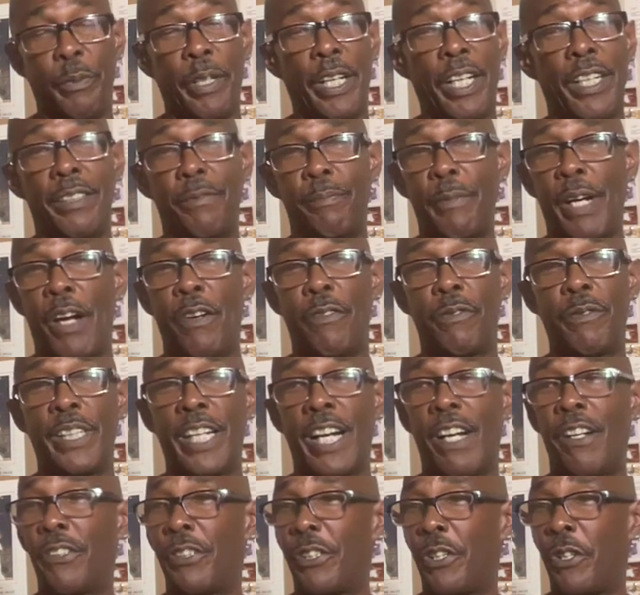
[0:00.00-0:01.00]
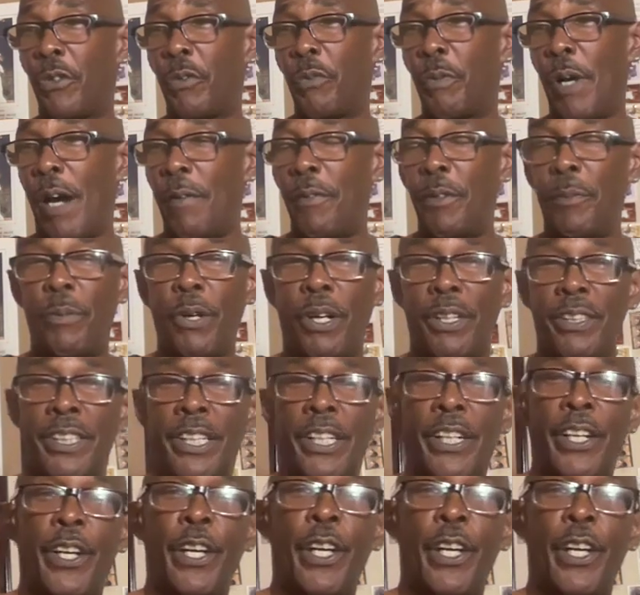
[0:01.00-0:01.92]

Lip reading: Man, about I don't know. Bobby about